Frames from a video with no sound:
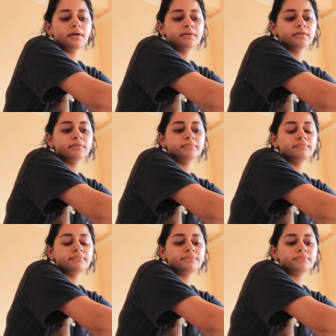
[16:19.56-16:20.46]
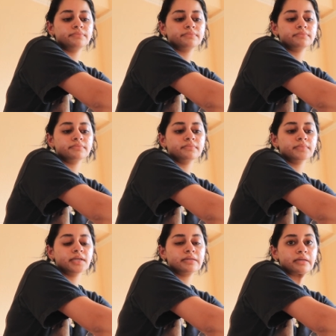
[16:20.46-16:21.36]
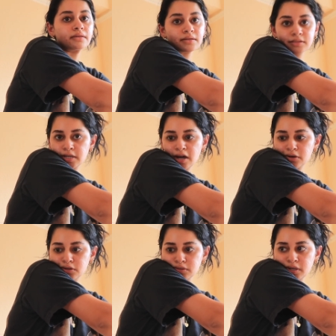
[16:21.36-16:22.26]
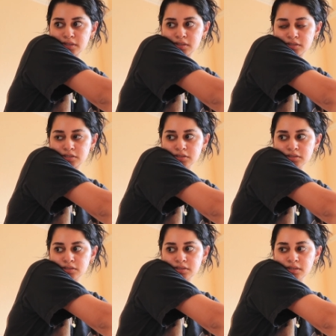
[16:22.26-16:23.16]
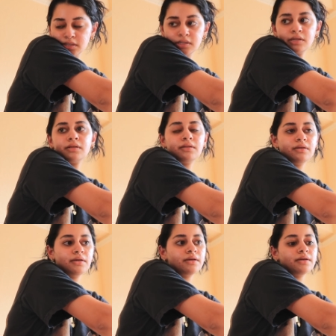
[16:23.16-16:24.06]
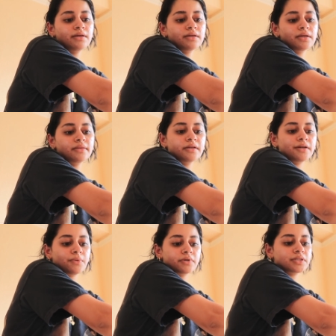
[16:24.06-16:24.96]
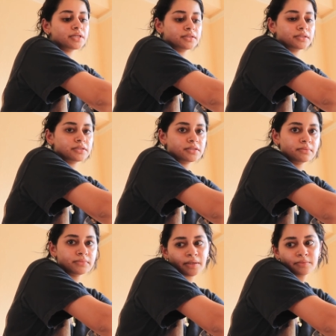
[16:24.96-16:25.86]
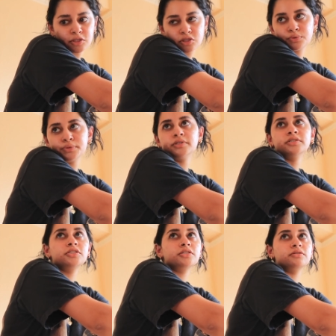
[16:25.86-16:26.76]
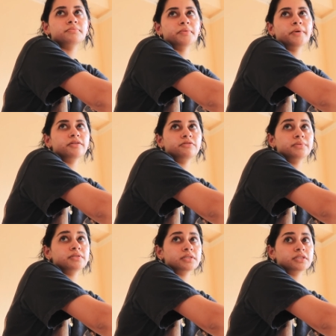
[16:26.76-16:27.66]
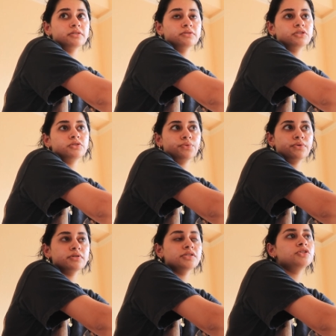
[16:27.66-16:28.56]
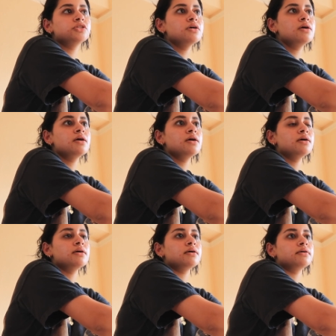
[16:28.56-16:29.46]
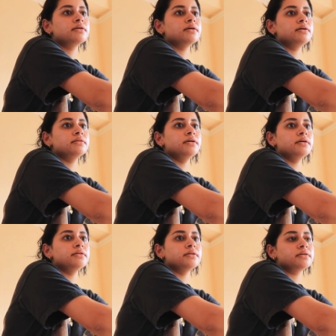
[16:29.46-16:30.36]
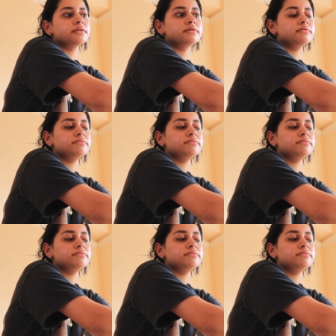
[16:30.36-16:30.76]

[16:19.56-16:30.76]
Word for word: um, like a towel rack because there's none. And then I want to get like some type of storage because my bathroom has like no storage. And then,